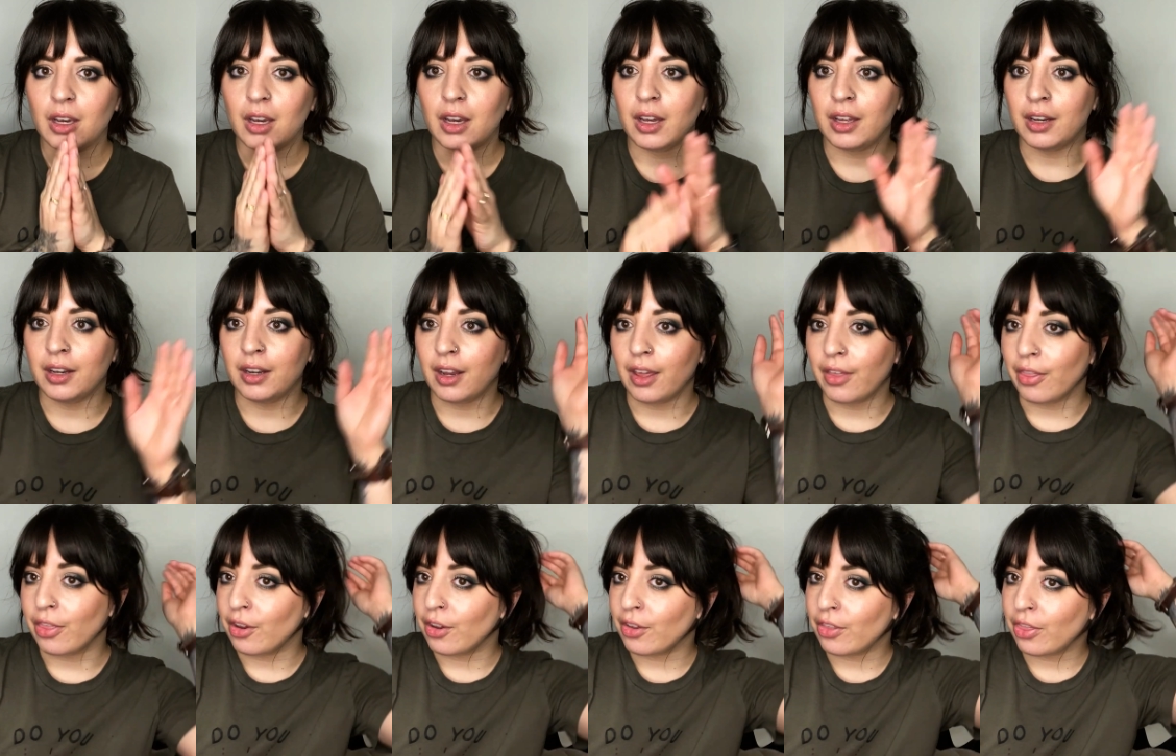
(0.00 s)

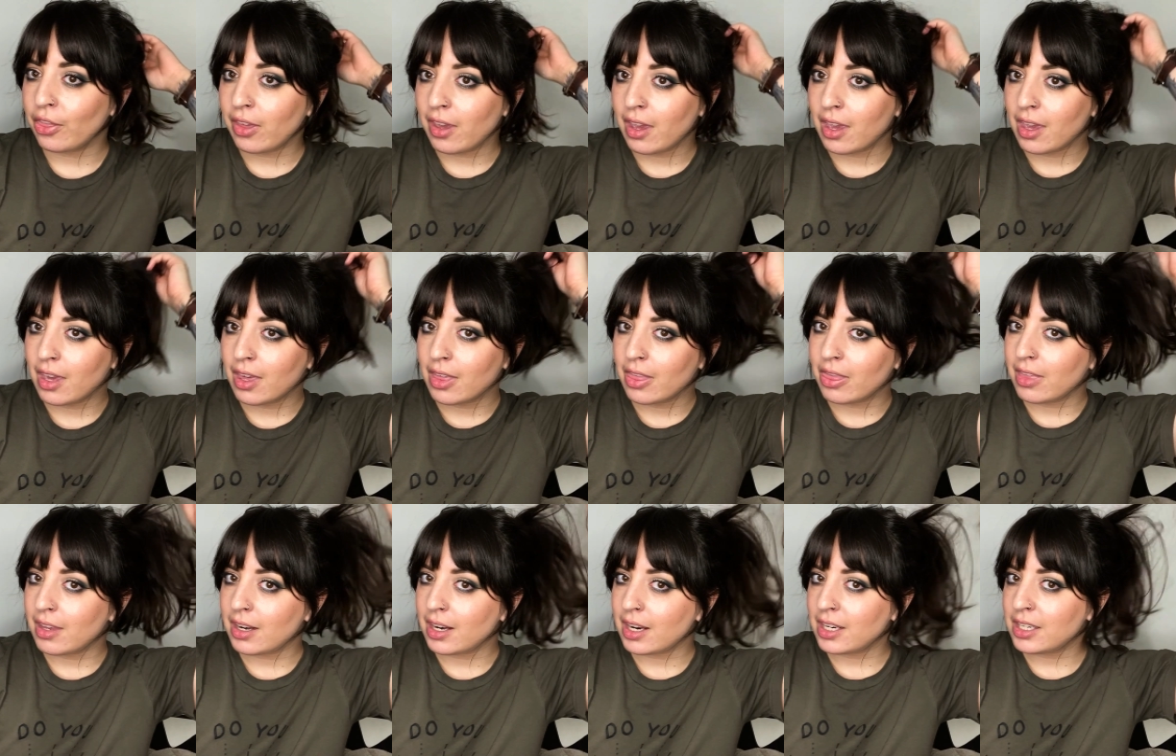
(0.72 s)
Another thing
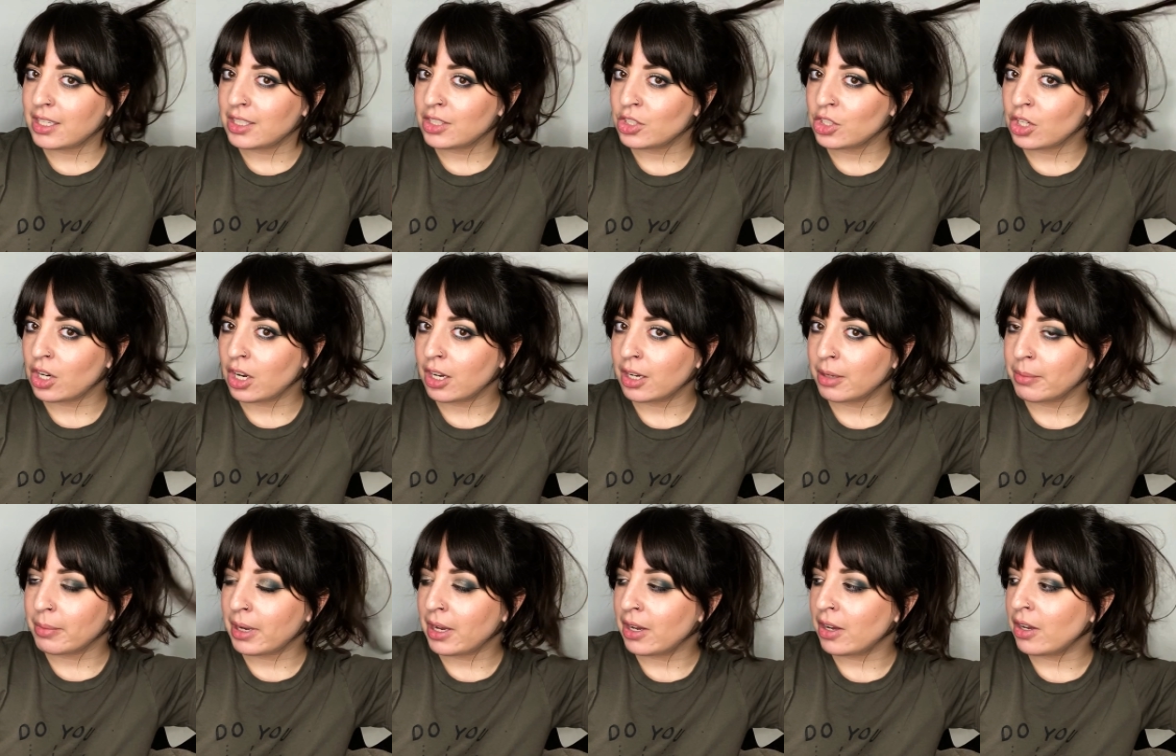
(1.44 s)
that I didn't talk
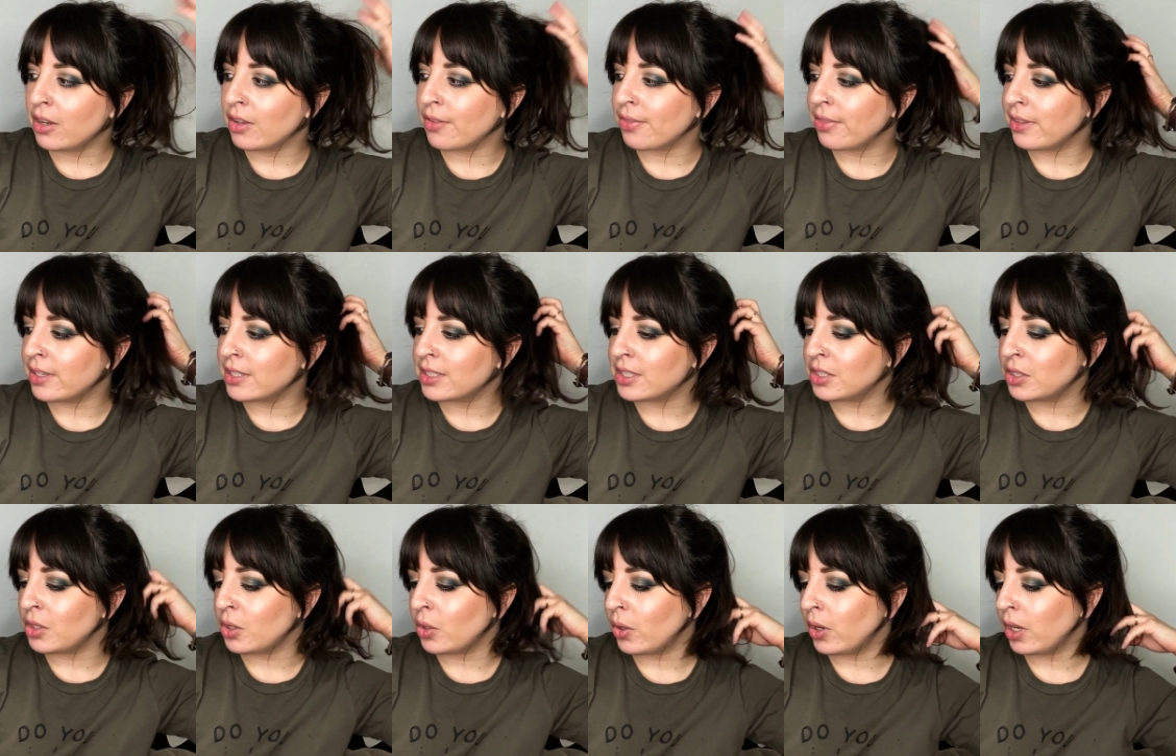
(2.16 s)
about that's
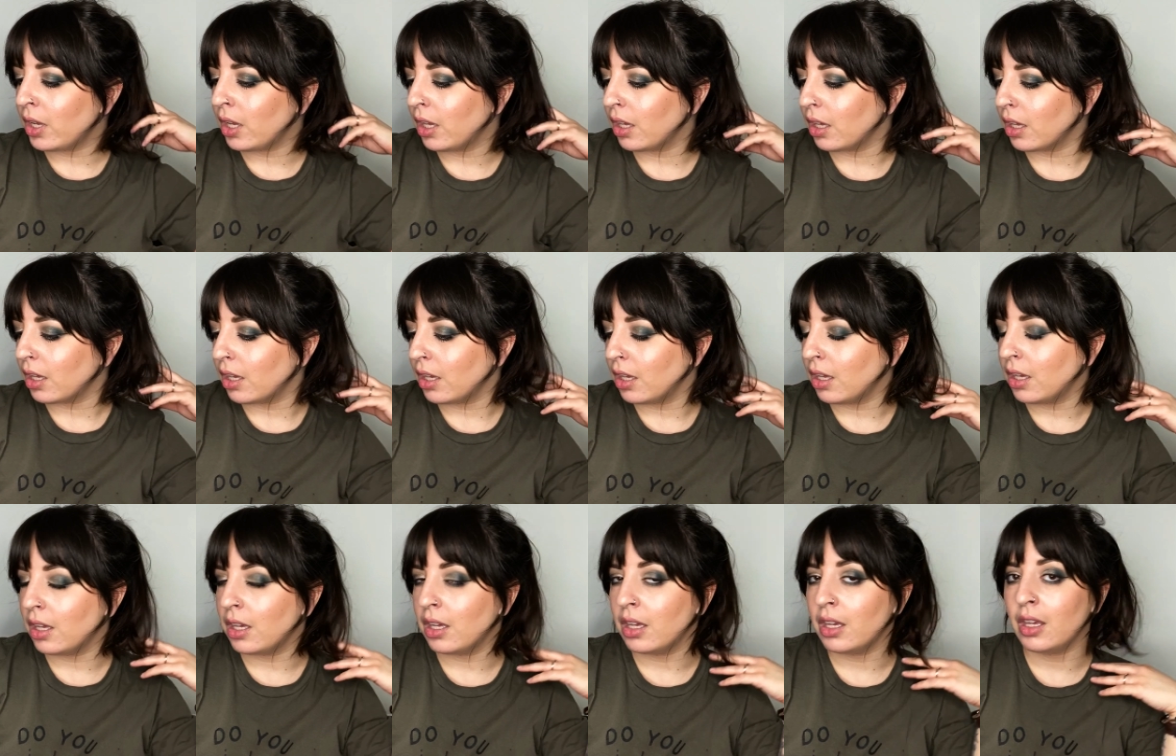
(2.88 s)
annoying,
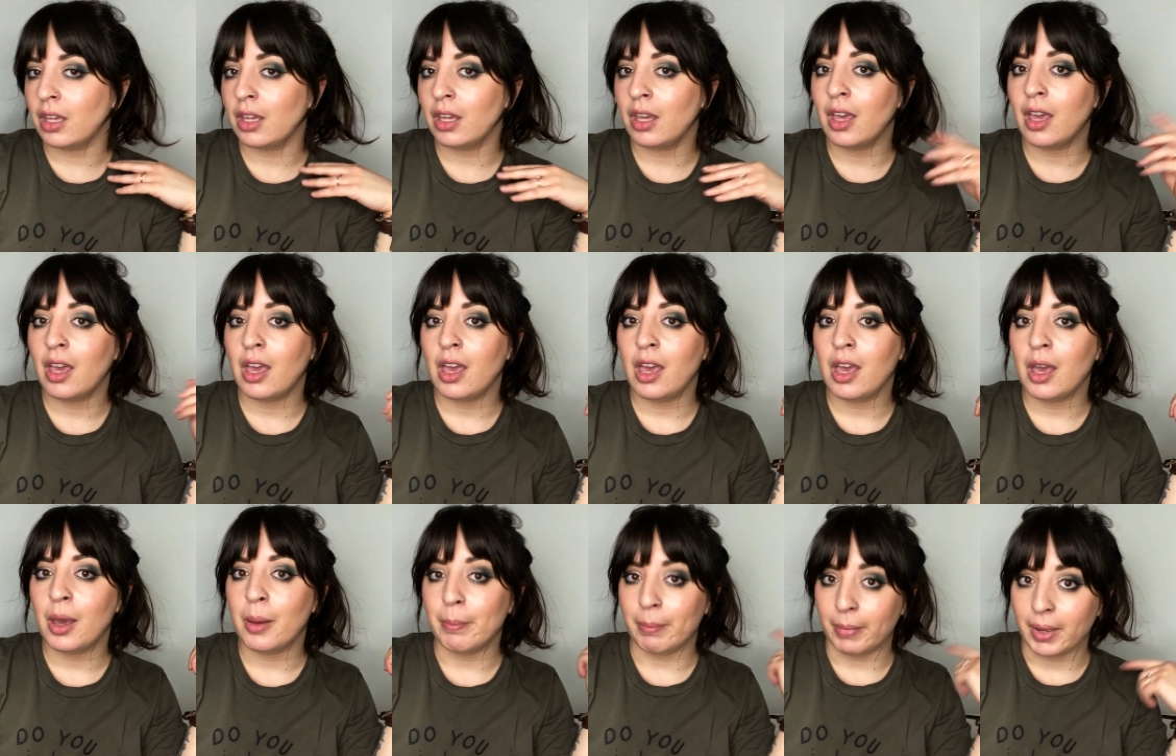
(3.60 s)

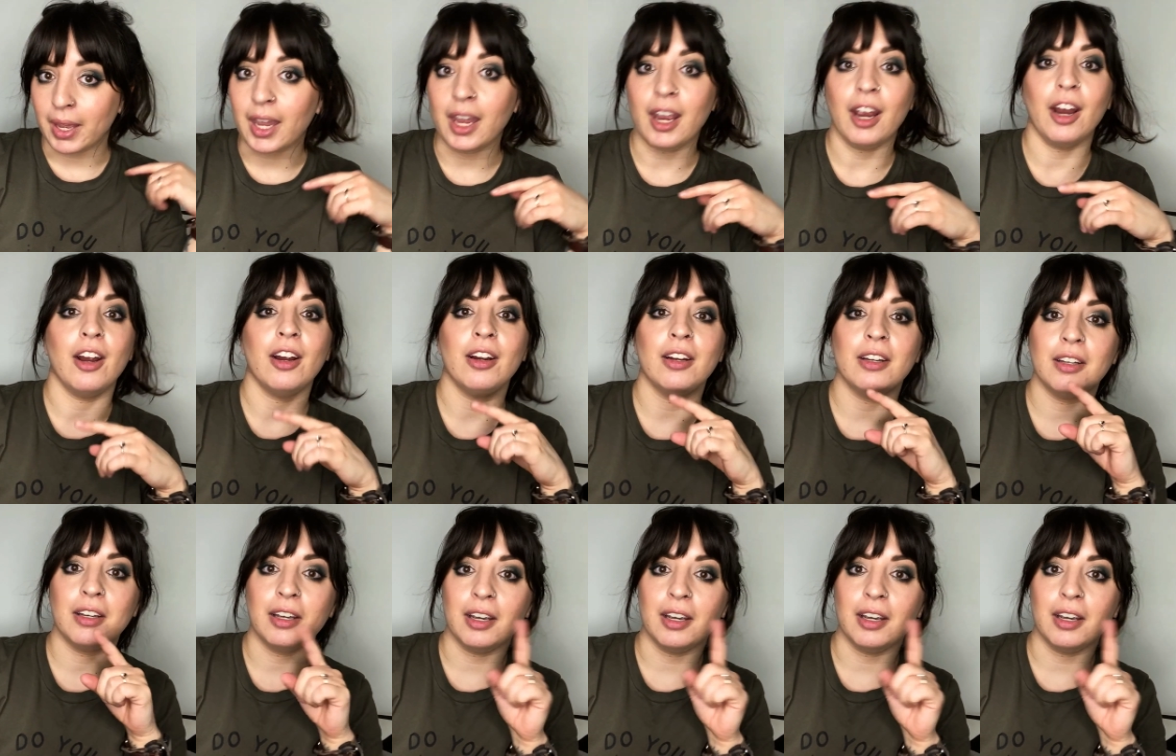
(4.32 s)
my hair.